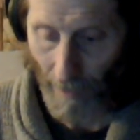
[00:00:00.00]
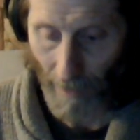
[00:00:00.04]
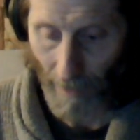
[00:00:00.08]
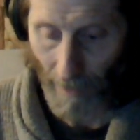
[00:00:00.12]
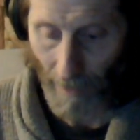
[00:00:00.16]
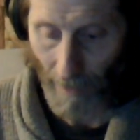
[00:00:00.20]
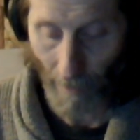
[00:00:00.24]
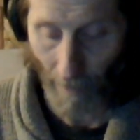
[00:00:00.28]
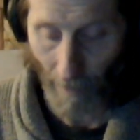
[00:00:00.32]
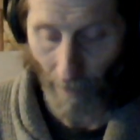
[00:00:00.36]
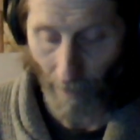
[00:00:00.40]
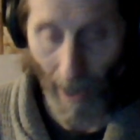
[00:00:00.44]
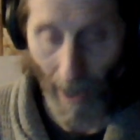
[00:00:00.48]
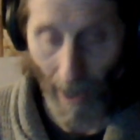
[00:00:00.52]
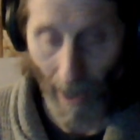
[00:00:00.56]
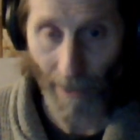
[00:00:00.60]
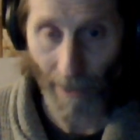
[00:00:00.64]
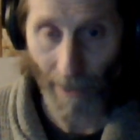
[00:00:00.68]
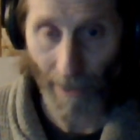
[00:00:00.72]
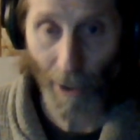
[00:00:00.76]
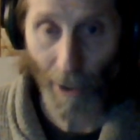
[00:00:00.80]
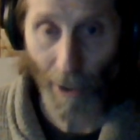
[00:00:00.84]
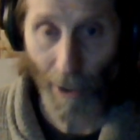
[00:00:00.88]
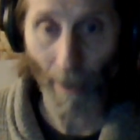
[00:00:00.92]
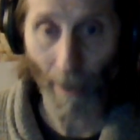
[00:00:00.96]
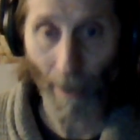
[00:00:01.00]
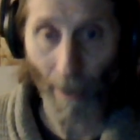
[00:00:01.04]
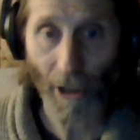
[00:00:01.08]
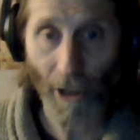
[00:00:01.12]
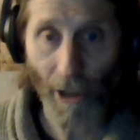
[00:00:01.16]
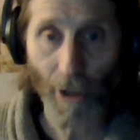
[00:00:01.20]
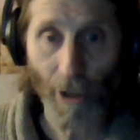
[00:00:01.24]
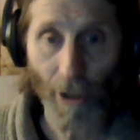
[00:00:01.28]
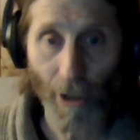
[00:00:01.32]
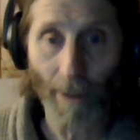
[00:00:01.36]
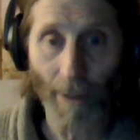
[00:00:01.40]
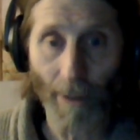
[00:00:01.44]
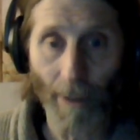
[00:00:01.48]
Wow, there's so much
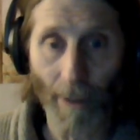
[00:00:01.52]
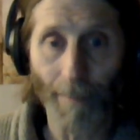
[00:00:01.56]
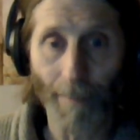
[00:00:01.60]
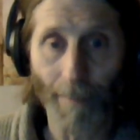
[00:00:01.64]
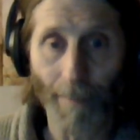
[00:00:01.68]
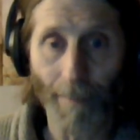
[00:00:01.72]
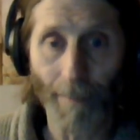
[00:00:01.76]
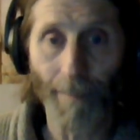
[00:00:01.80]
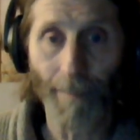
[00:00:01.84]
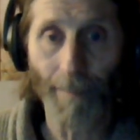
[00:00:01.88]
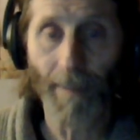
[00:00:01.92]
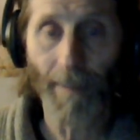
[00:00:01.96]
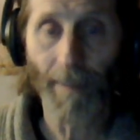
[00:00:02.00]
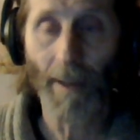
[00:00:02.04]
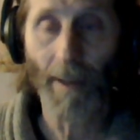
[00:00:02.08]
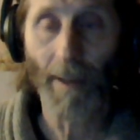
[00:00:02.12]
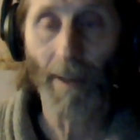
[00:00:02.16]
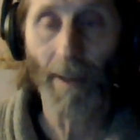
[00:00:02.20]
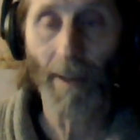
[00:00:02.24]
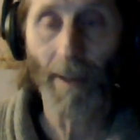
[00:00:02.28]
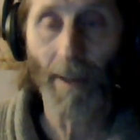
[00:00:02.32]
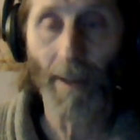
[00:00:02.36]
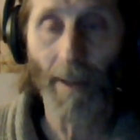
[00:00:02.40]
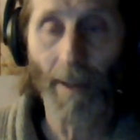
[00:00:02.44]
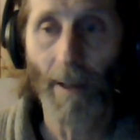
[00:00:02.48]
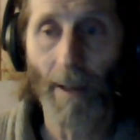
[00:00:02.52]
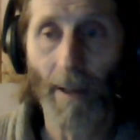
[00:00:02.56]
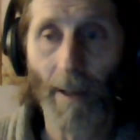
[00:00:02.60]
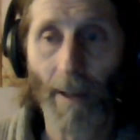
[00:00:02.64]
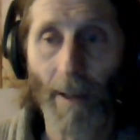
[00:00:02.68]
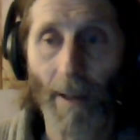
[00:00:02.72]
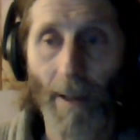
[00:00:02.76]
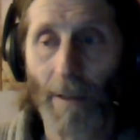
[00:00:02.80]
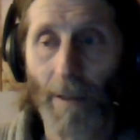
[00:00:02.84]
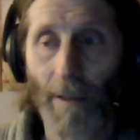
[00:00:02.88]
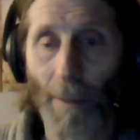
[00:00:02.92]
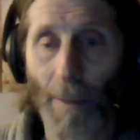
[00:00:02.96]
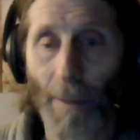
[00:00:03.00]

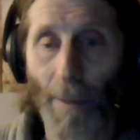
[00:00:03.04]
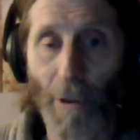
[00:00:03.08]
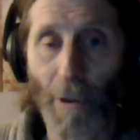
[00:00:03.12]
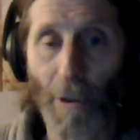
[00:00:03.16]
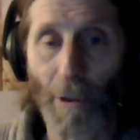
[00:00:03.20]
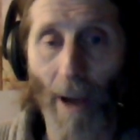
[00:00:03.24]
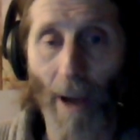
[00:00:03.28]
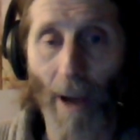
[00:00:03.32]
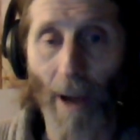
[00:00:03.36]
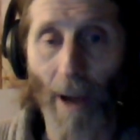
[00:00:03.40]
So much ground to